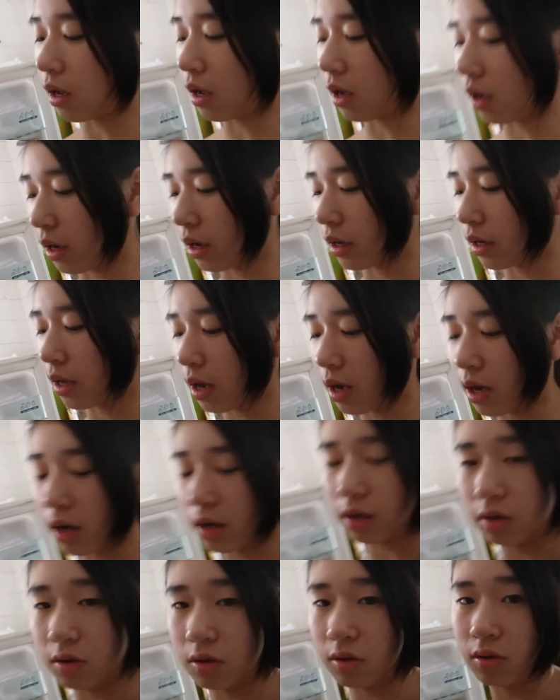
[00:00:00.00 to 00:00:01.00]
I got
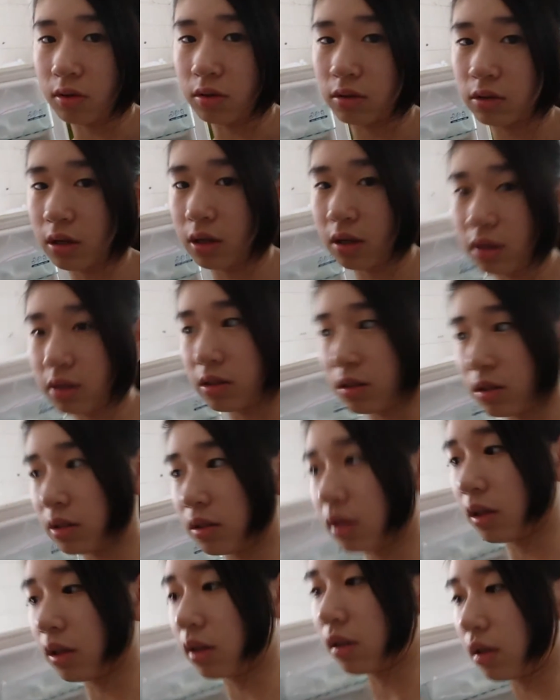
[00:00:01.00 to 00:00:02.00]
into Chinese,
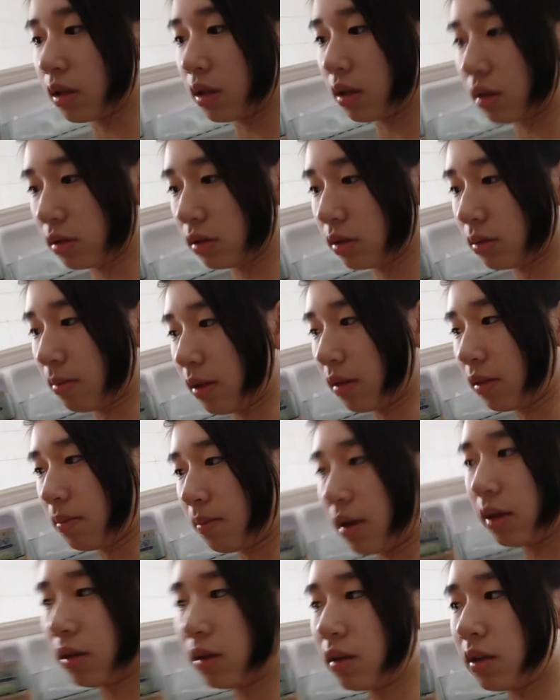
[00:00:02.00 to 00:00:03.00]
English,
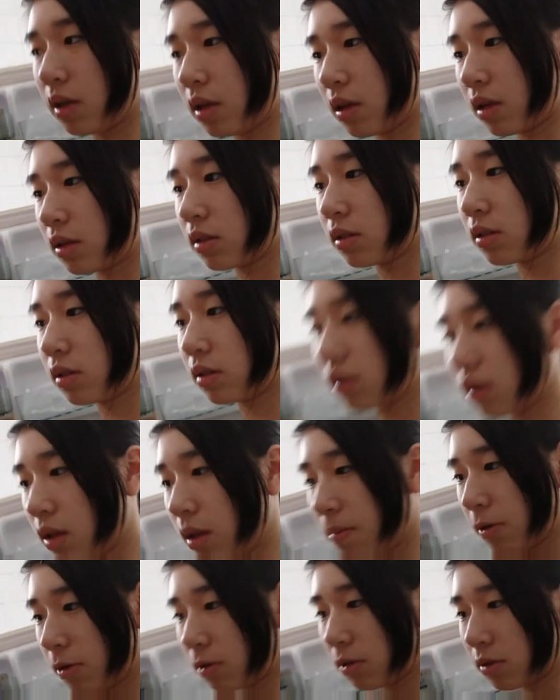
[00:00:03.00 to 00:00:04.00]
mathematics,
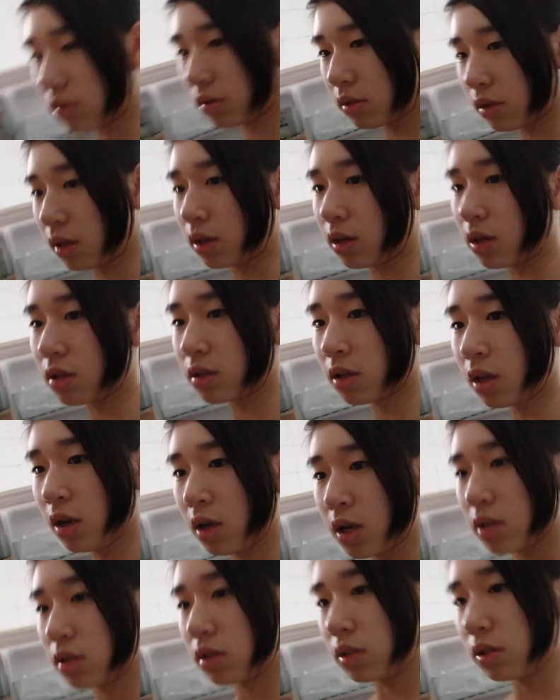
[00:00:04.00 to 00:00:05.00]
liberal studies,
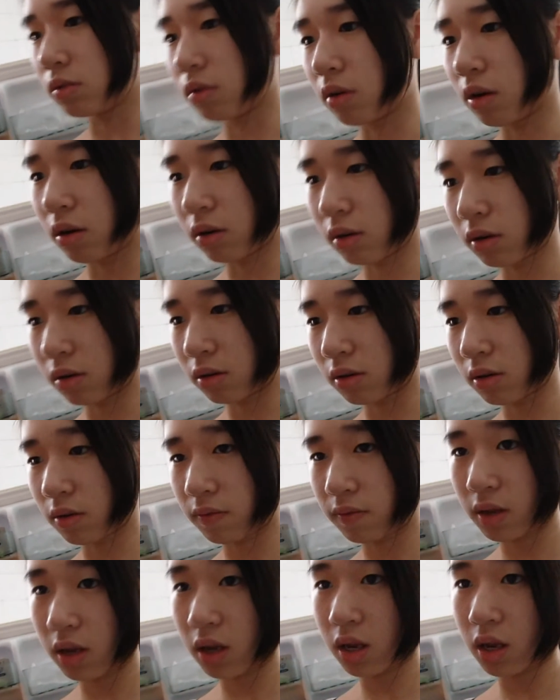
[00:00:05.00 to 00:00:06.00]

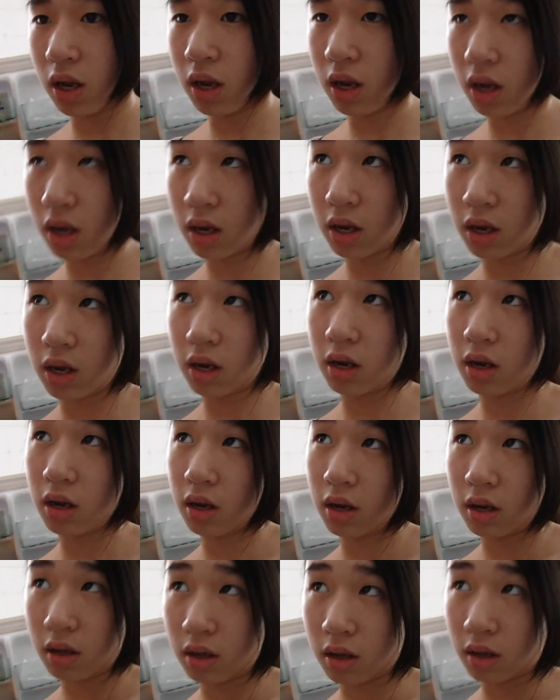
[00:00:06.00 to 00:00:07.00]
geography,
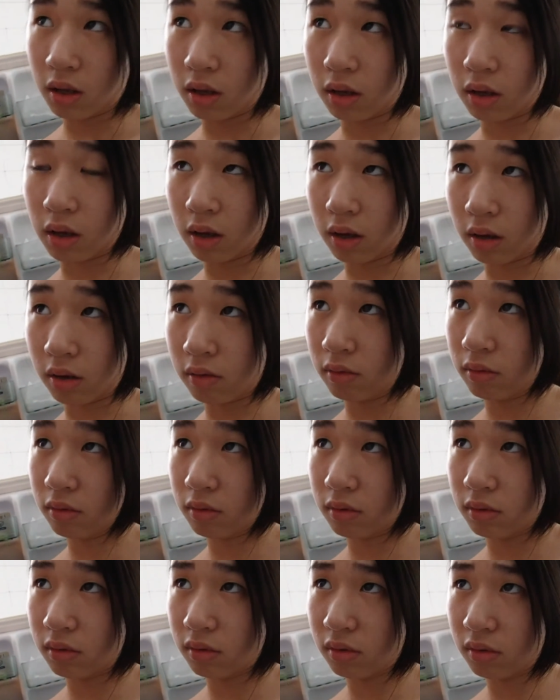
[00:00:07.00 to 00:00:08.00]
account,
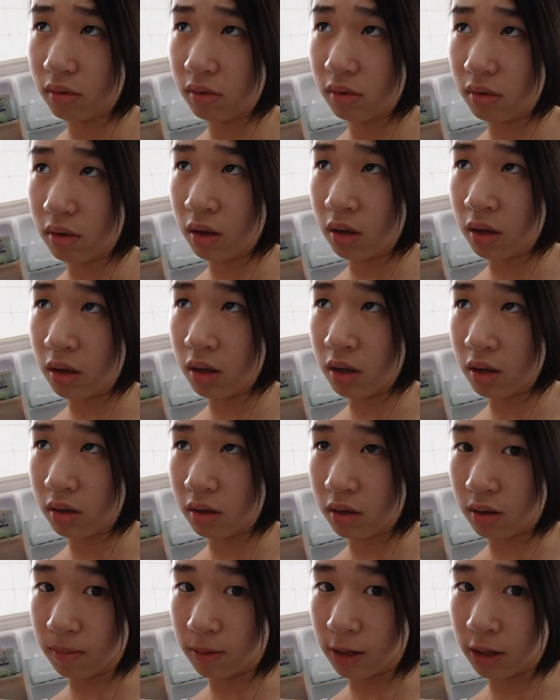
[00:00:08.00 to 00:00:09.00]

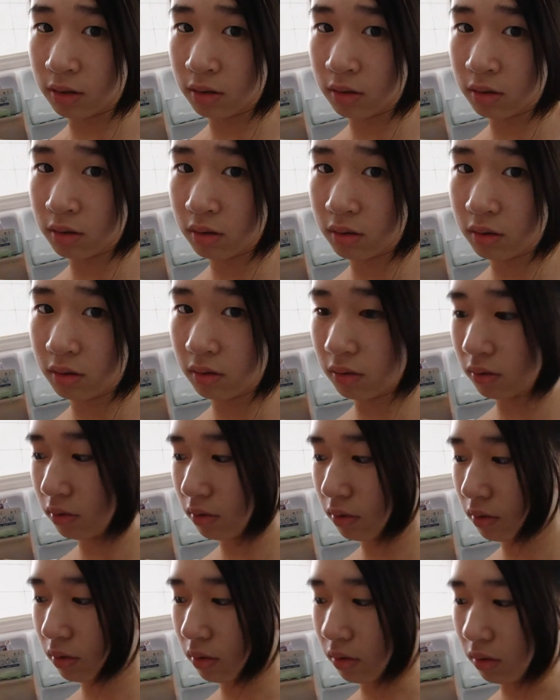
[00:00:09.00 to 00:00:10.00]
economics.
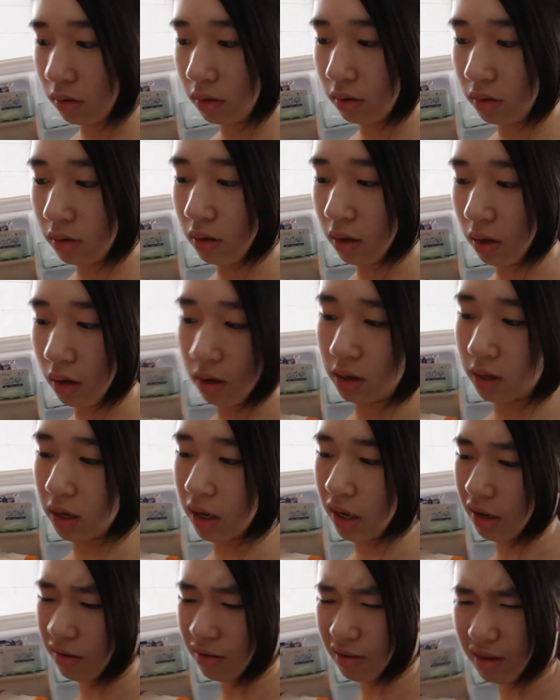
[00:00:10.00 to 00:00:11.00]
Yeah,
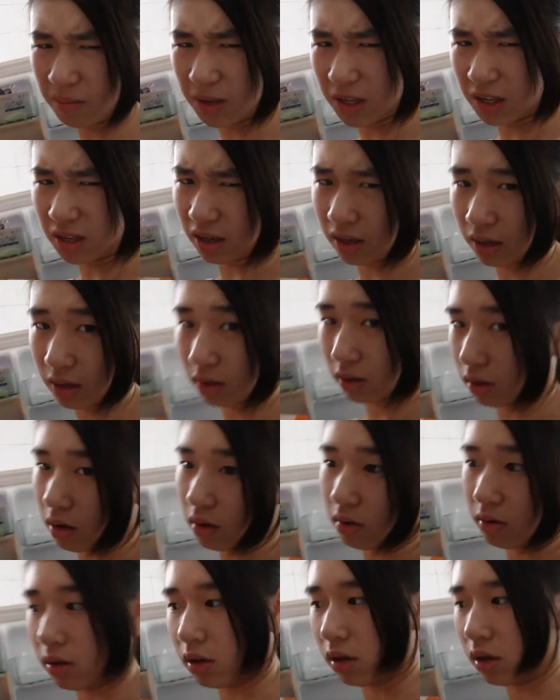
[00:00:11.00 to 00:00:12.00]
account, I mean like
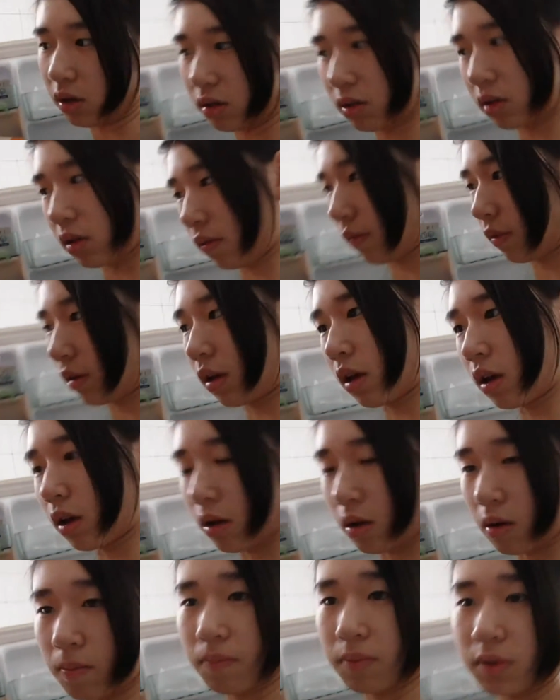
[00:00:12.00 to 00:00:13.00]
theories of
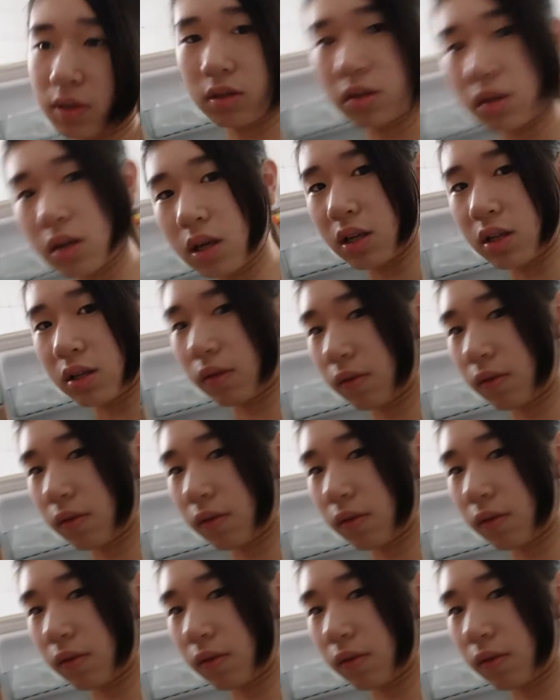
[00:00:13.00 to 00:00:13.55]
account, business,